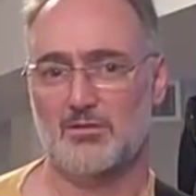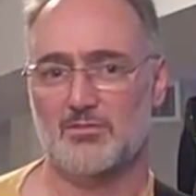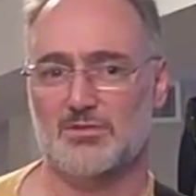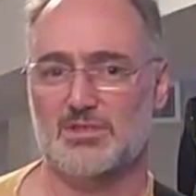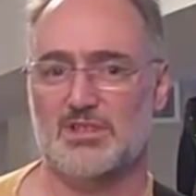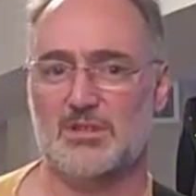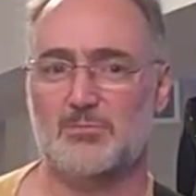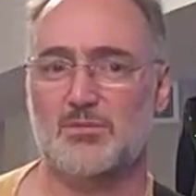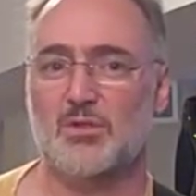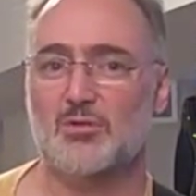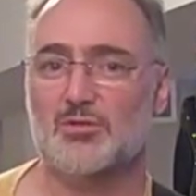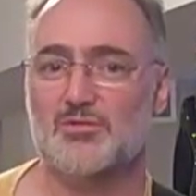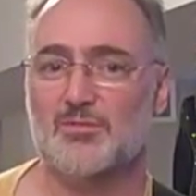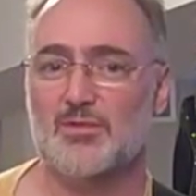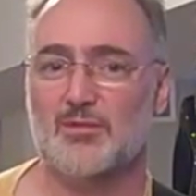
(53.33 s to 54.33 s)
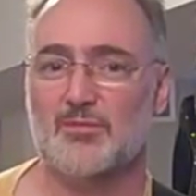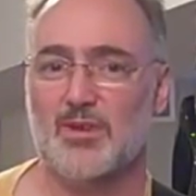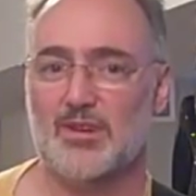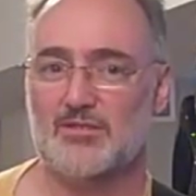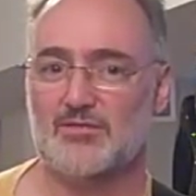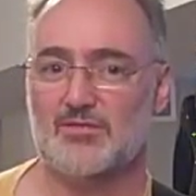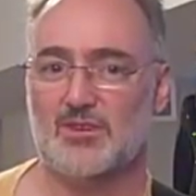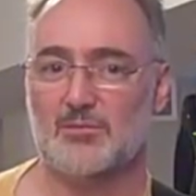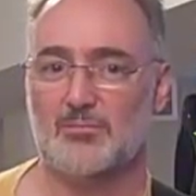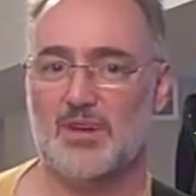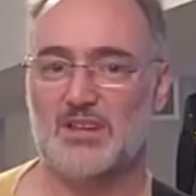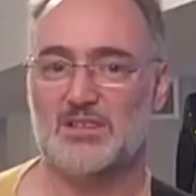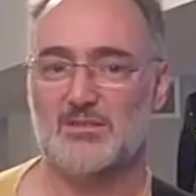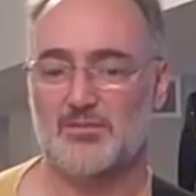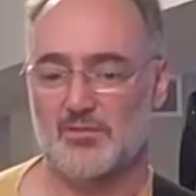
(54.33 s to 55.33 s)
those deep notes for the 5-string
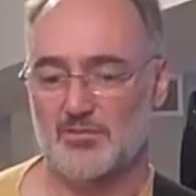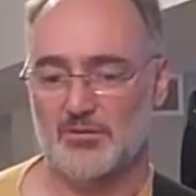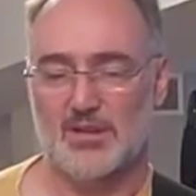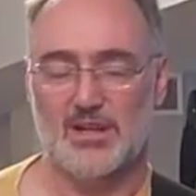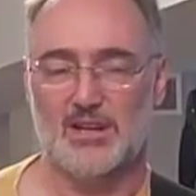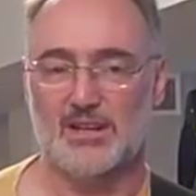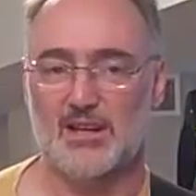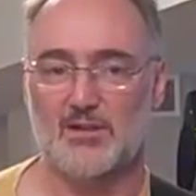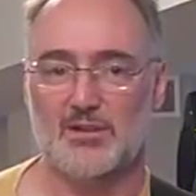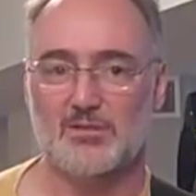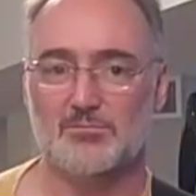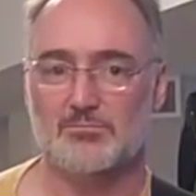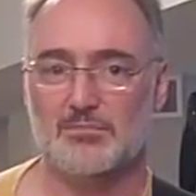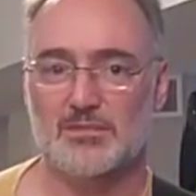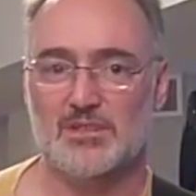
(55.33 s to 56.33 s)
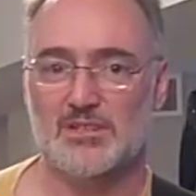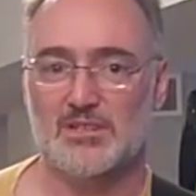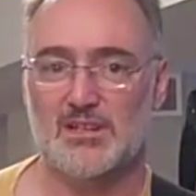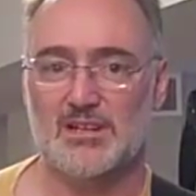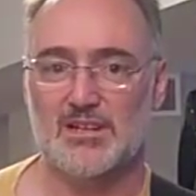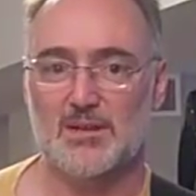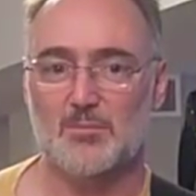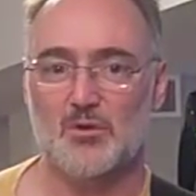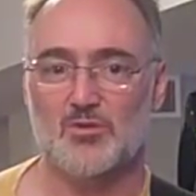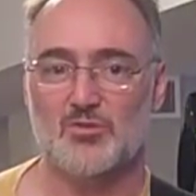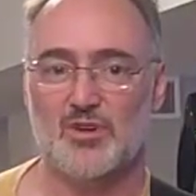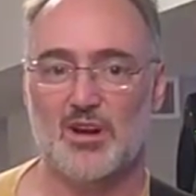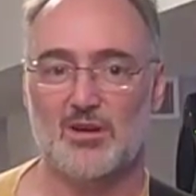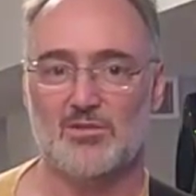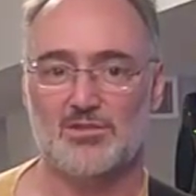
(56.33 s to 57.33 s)
bass if you're laying down a demo
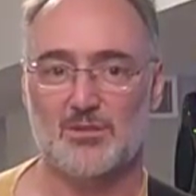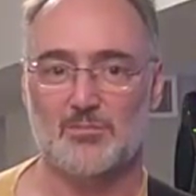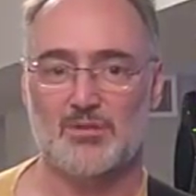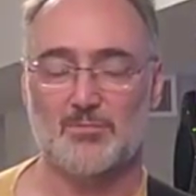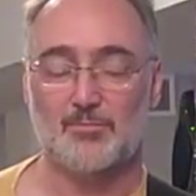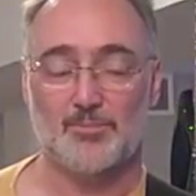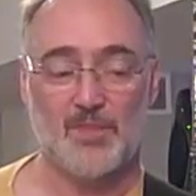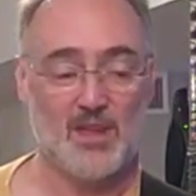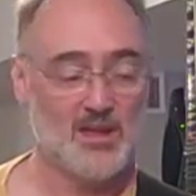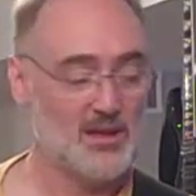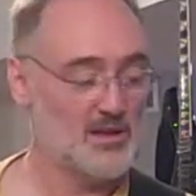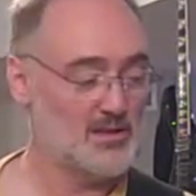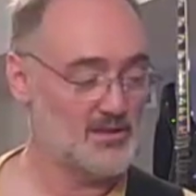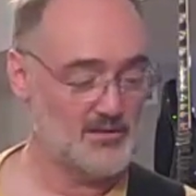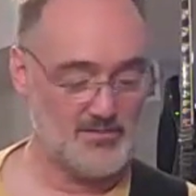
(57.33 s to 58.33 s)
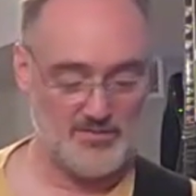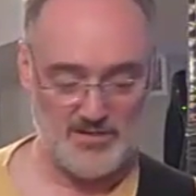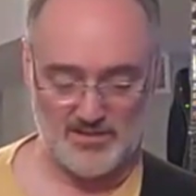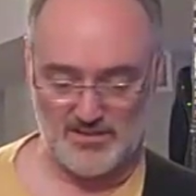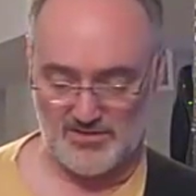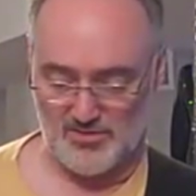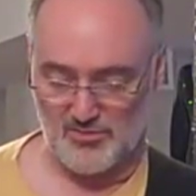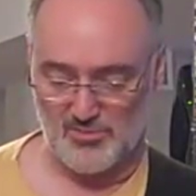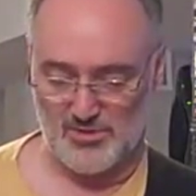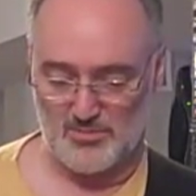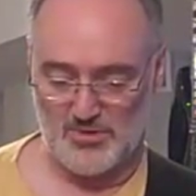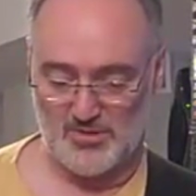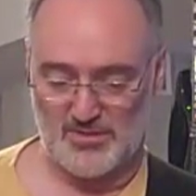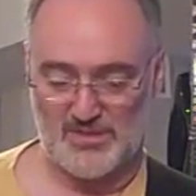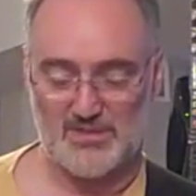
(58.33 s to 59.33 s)
track or something. The other thing that's cool
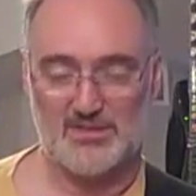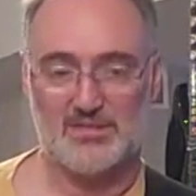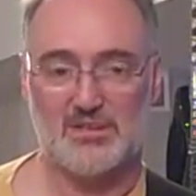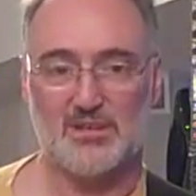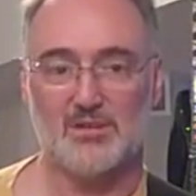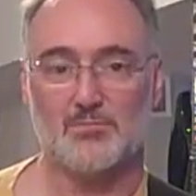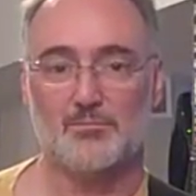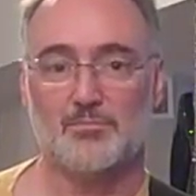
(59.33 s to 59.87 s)
about these